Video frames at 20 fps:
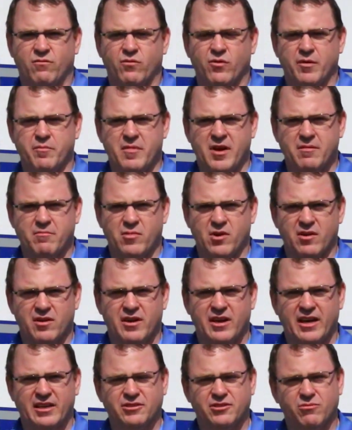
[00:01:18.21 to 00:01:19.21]
Remember,
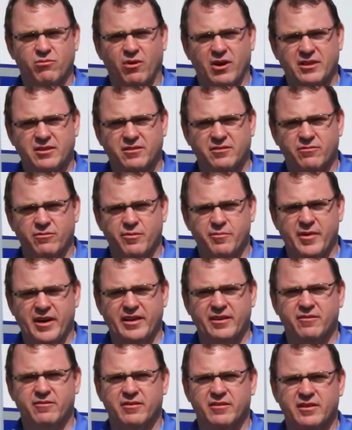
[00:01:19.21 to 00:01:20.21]
as you watch the
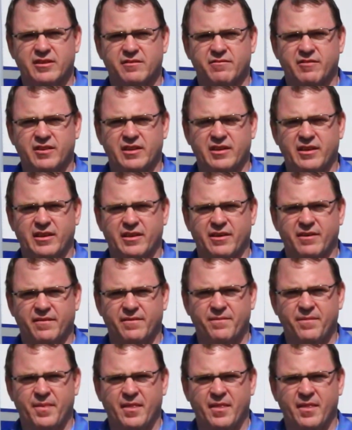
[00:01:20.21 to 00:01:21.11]
remainder of this video,